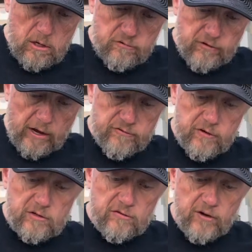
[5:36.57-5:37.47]

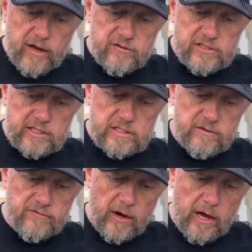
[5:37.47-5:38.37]

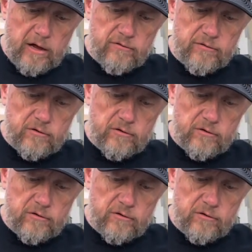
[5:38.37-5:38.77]
$555.65